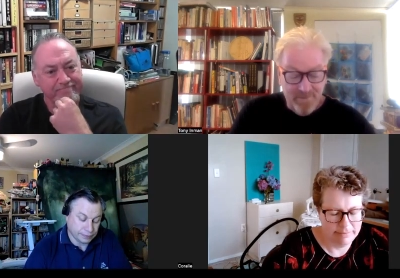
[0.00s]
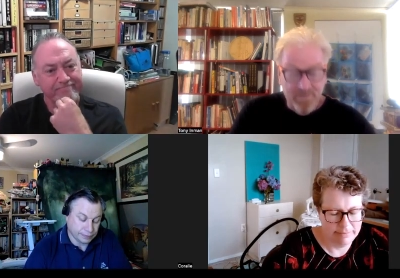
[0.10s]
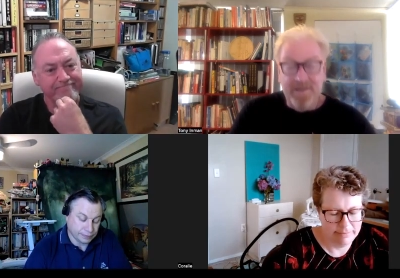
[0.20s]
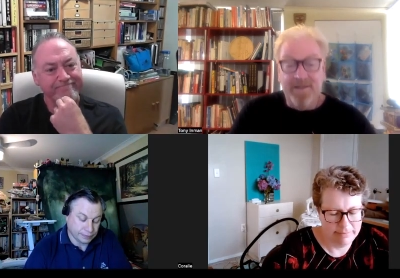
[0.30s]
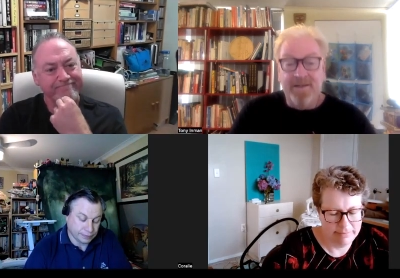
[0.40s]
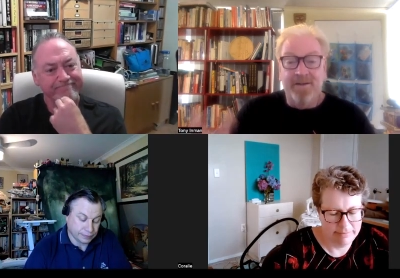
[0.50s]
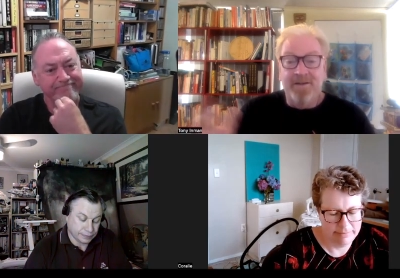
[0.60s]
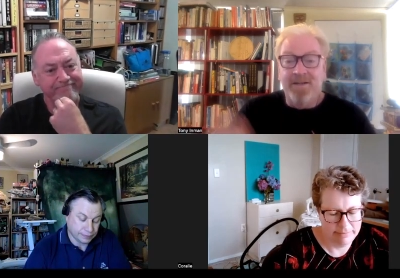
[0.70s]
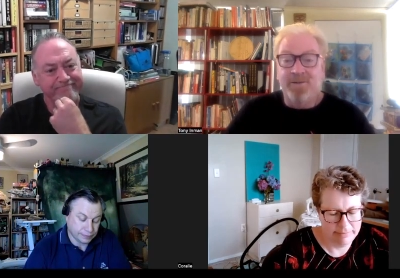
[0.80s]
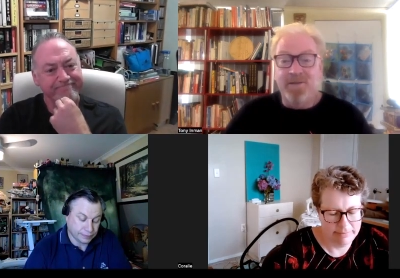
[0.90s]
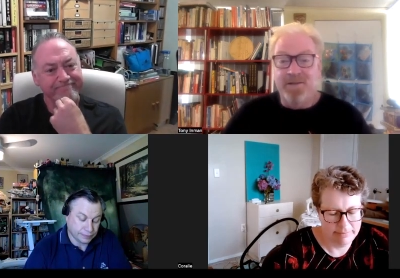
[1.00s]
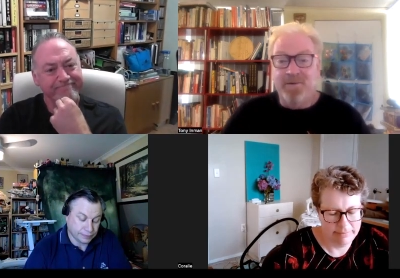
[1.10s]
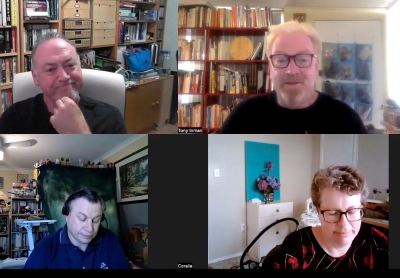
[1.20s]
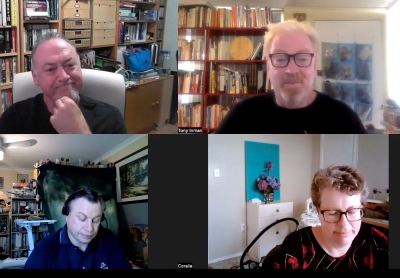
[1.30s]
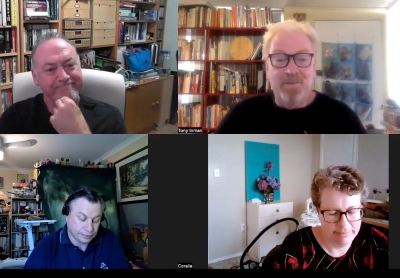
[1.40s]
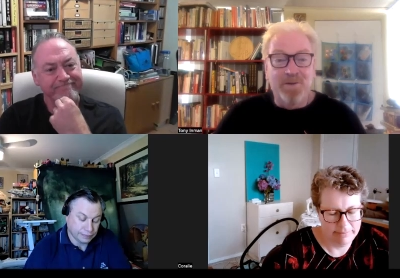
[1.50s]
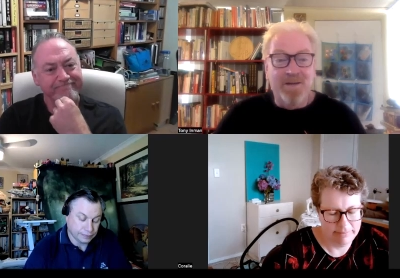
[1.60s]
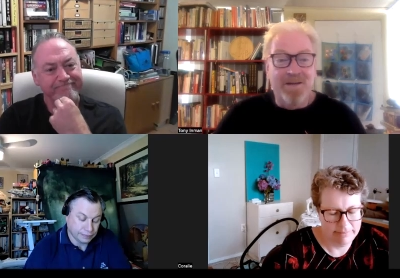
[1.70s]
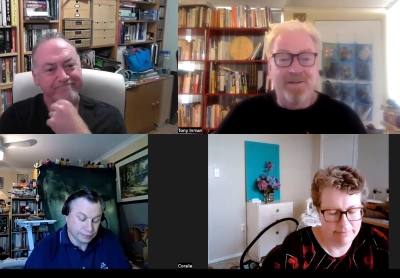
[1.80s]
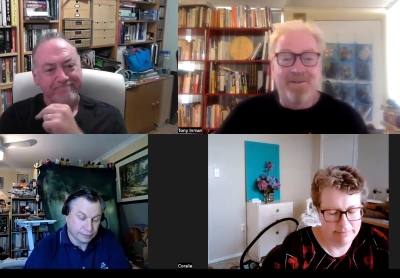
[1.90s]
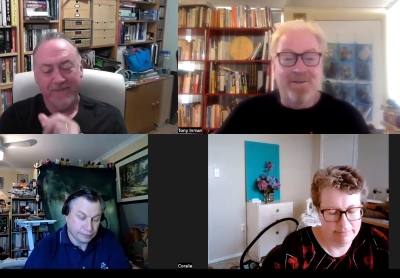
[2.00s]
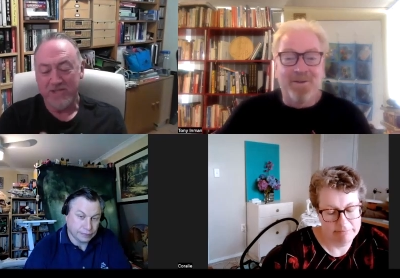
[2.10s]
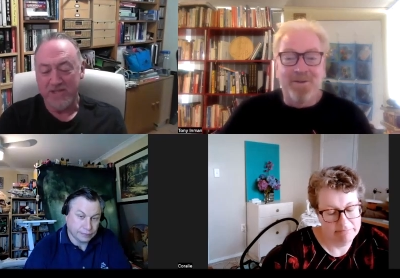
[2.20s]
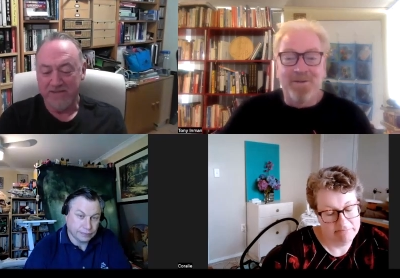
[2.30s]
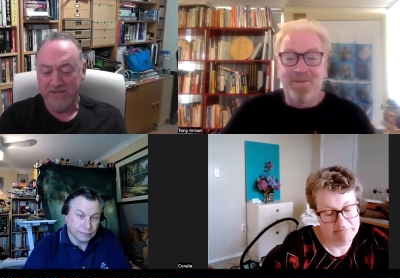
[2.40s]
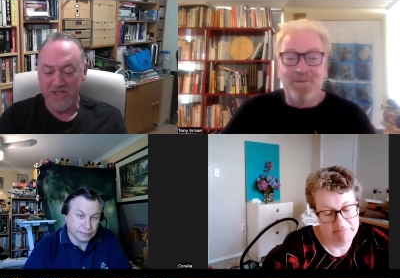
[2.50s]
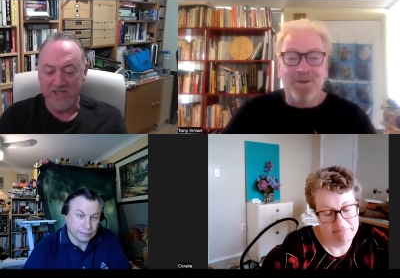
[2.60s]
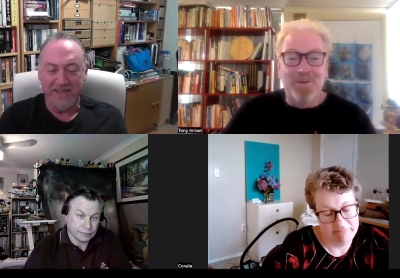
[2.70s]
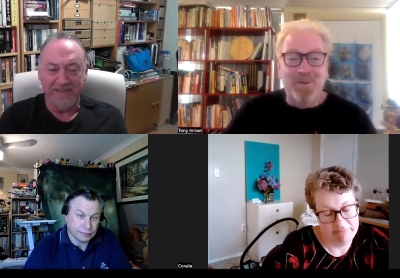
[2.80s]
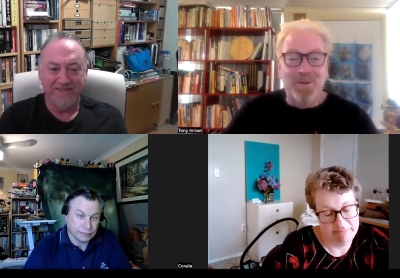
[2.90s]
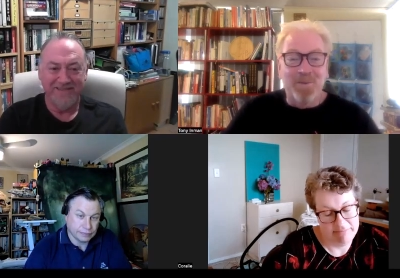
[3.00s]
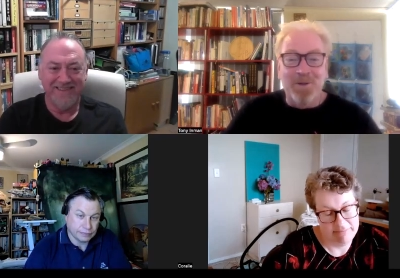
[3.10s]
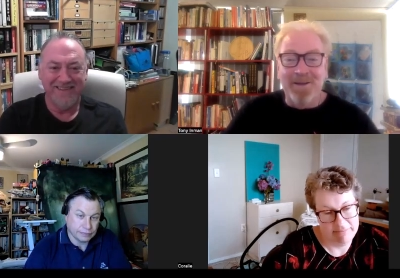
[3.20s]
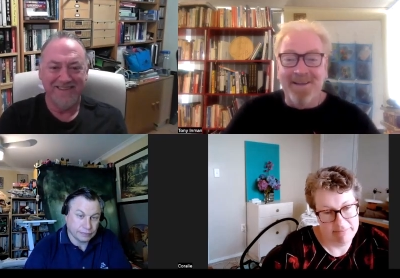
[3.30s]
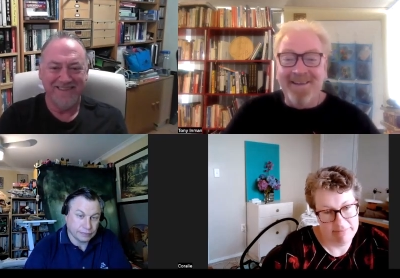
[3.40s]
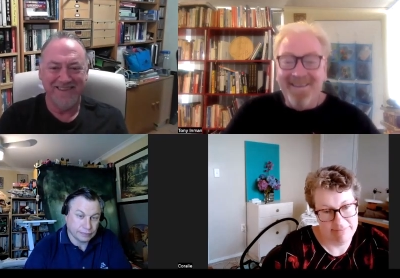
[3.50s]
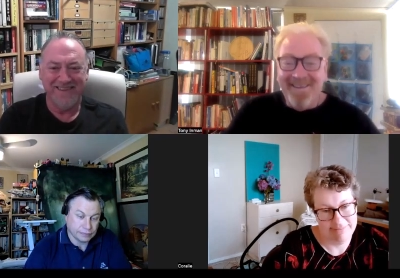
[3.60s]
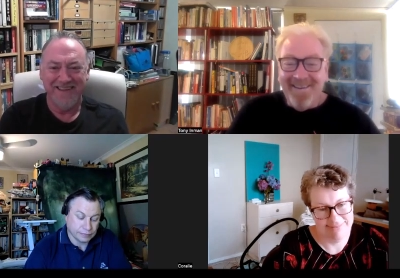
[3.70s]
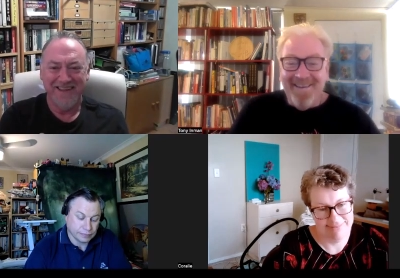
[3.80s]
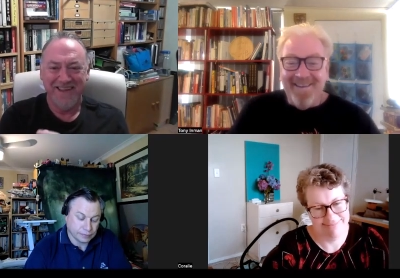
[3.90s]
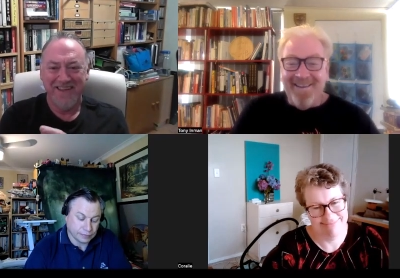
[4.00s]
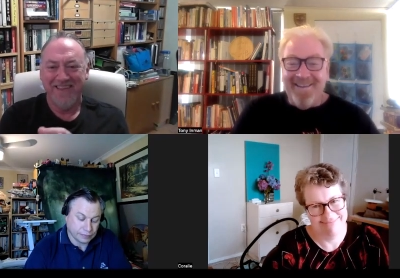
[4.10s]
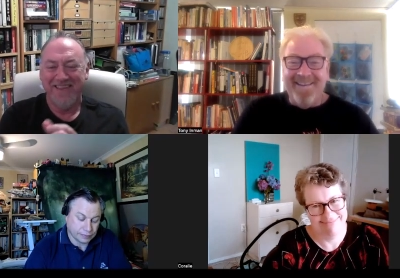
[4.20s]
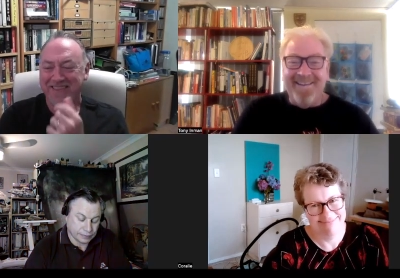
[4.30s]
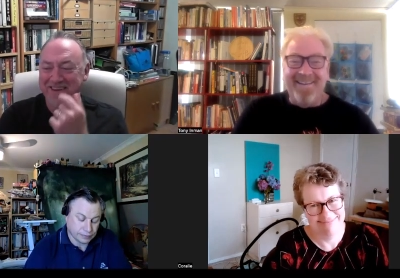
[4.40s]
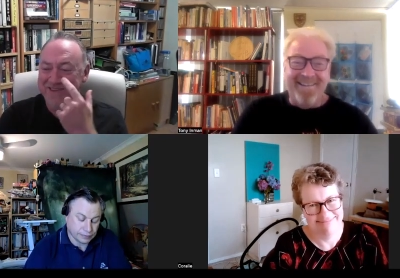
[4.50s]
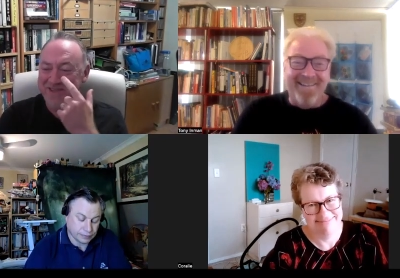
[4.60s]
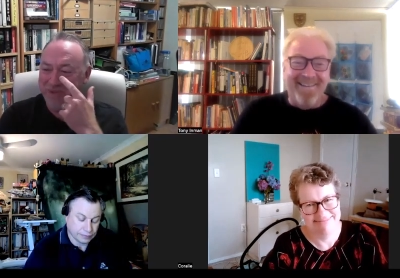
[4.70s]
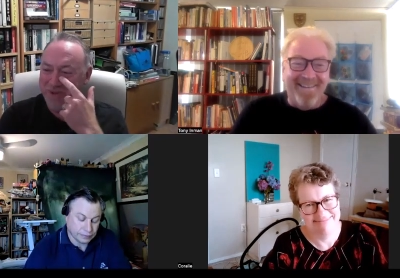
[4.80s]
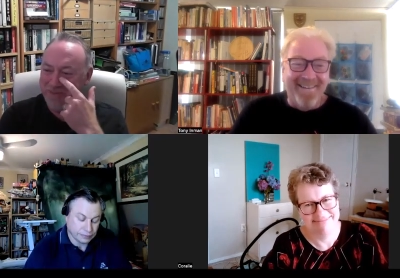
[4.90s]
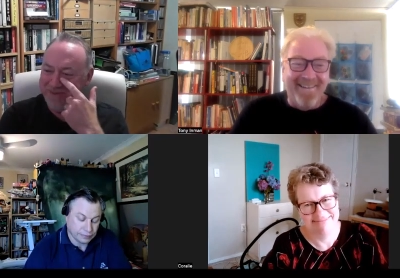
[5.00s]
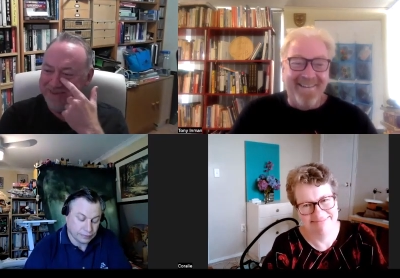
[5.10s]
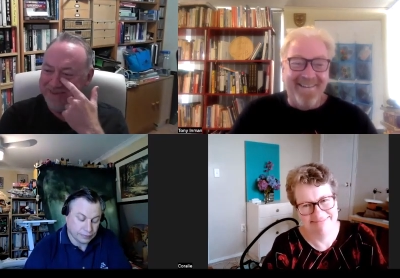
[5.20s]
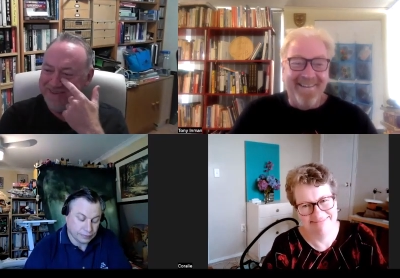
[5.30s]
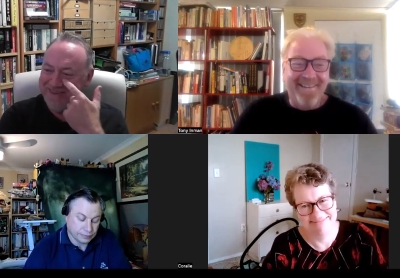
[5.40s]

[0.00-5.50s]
Speaker 1: Well, there you go. You don't need to read the rest of the book now. You've got, easy, you've got the blueprint there. There is the blueprint.